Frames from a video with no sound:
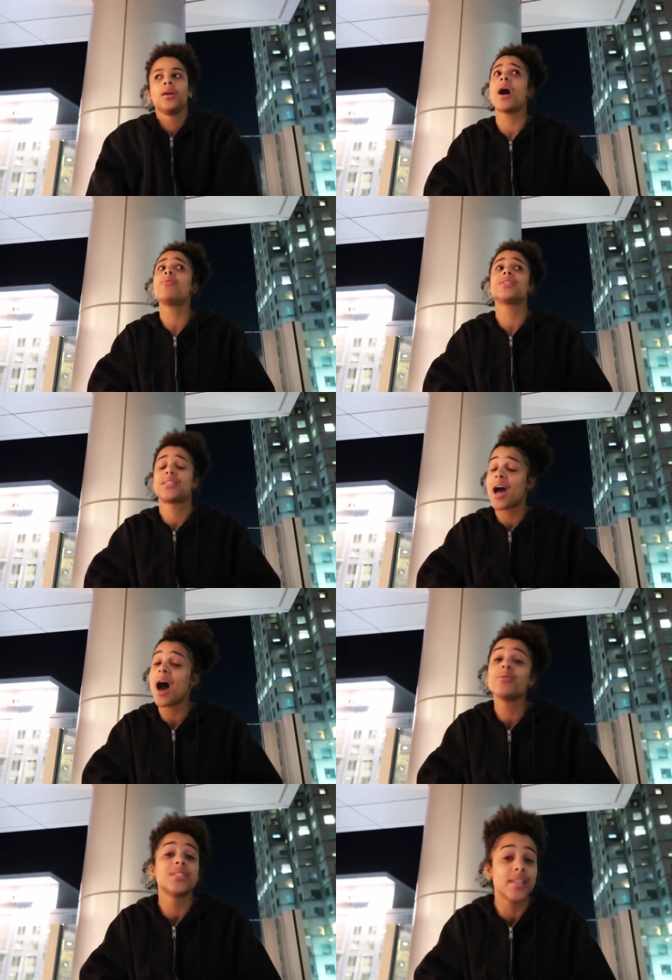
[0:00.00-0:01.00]
but I was
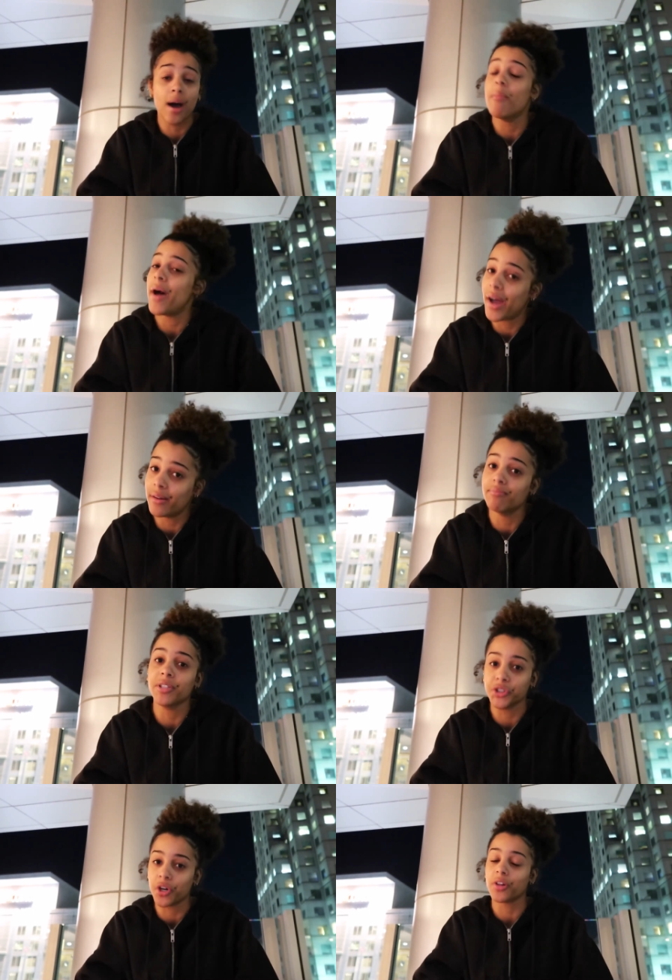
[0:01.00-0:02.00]
down
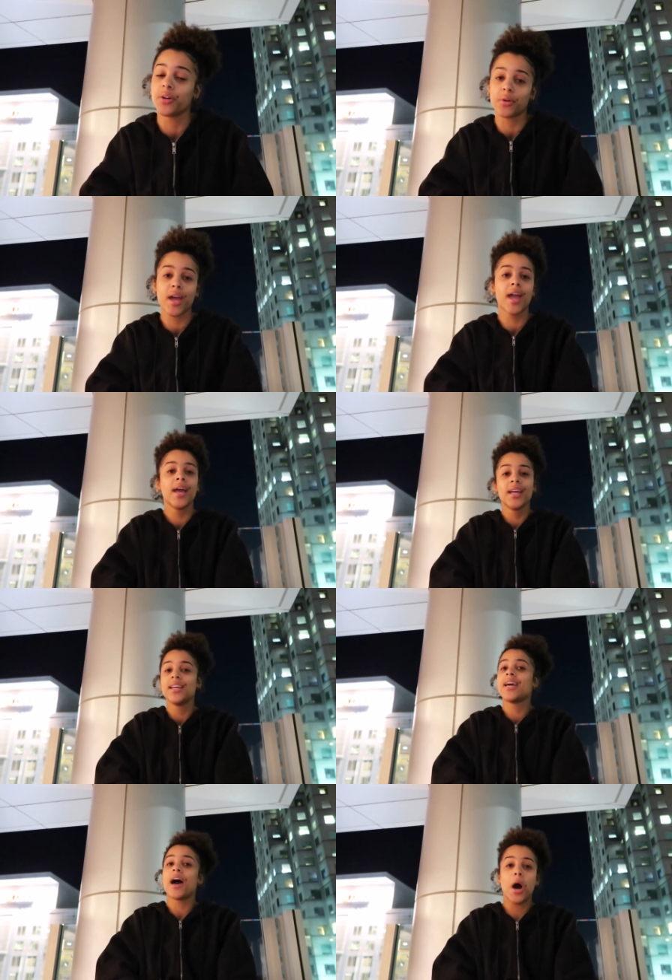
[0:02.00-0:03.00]
bad in Charlotte, okay?
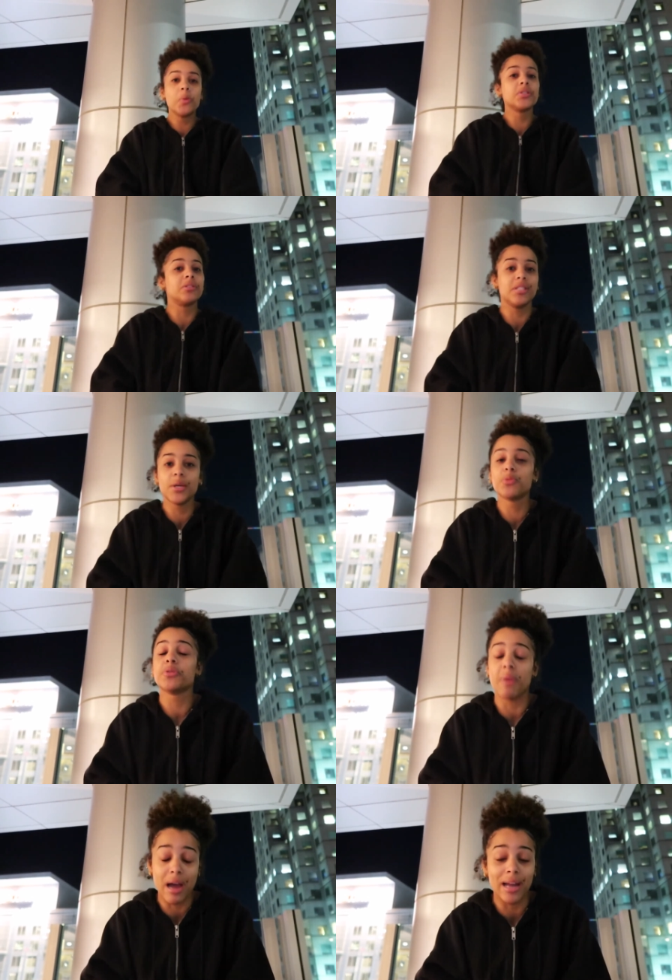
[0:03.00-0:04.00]
It
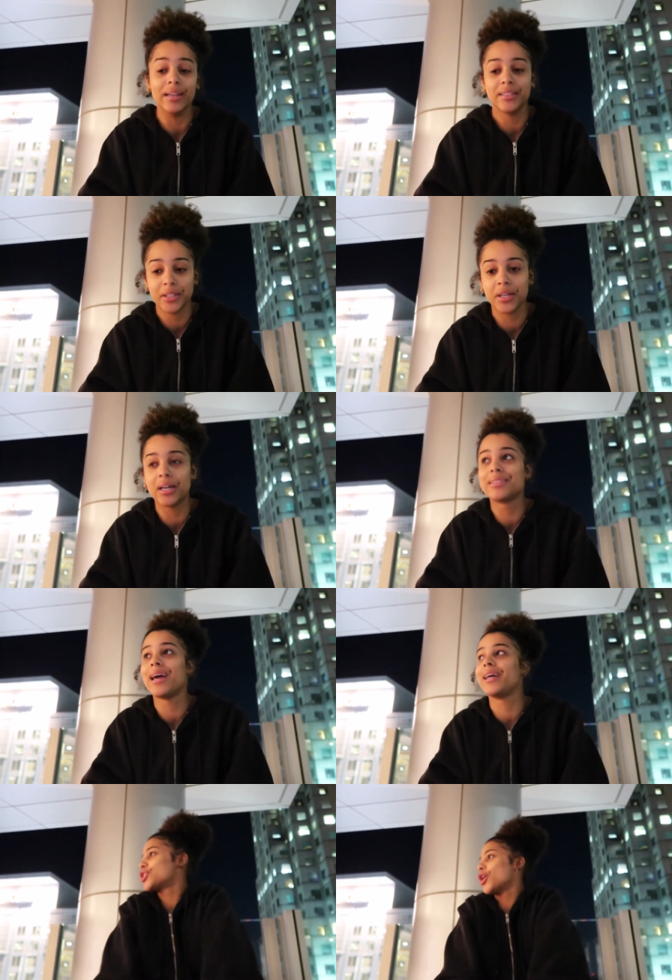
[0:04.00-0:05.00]
was bad,
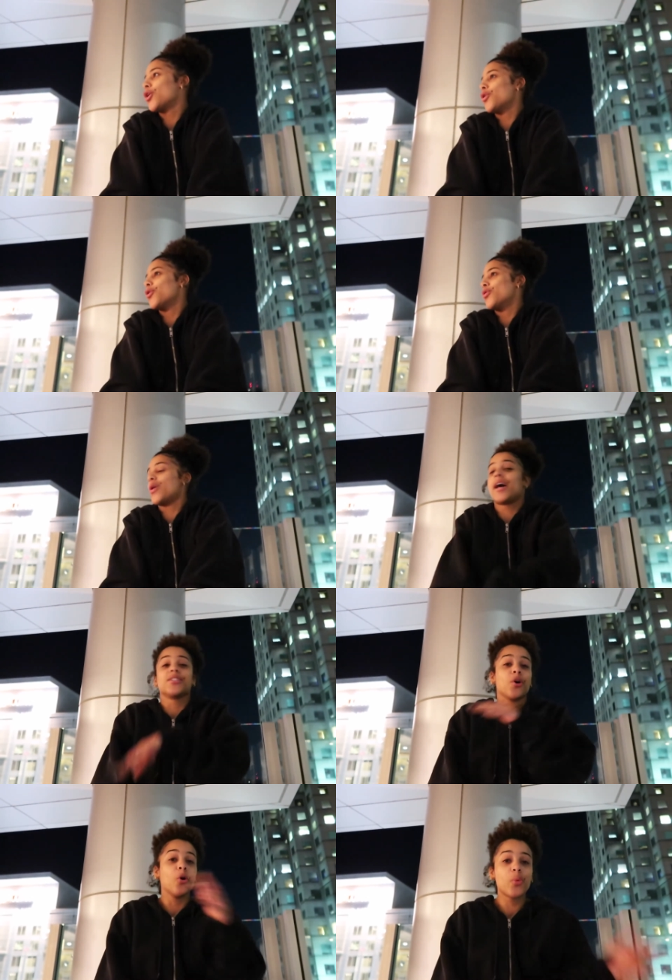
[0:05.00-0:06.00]
okay? So what
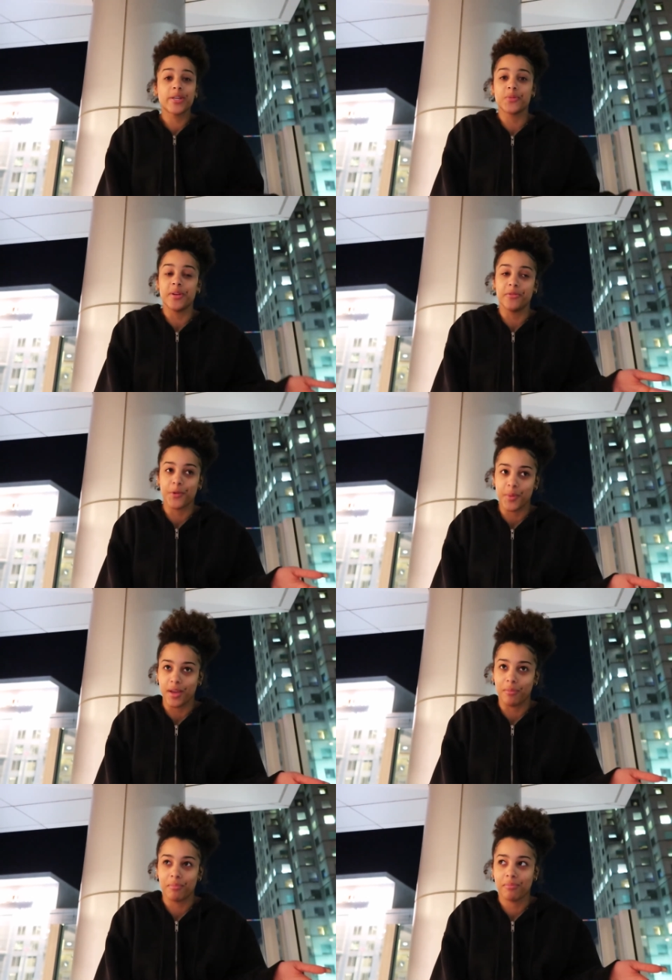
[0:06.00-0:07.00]
has always been for
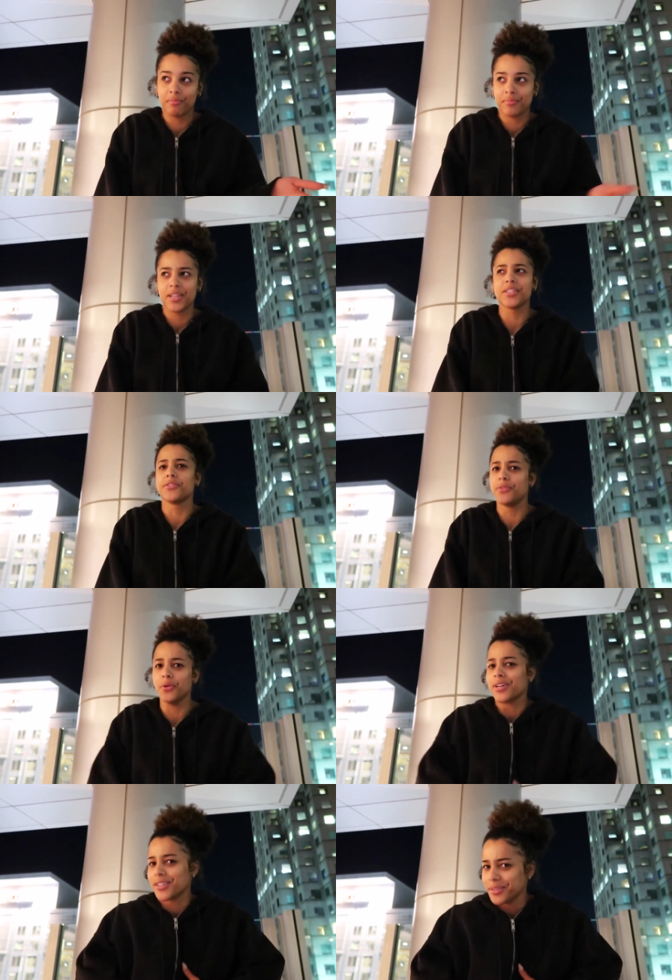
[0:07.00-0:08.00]
me is
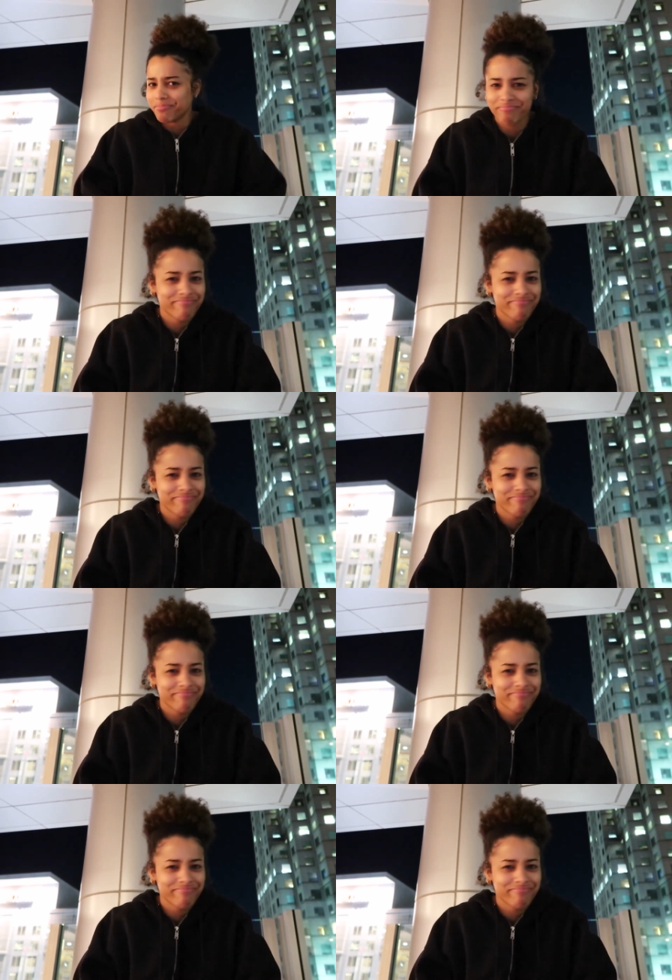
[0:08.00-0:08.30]
Florida.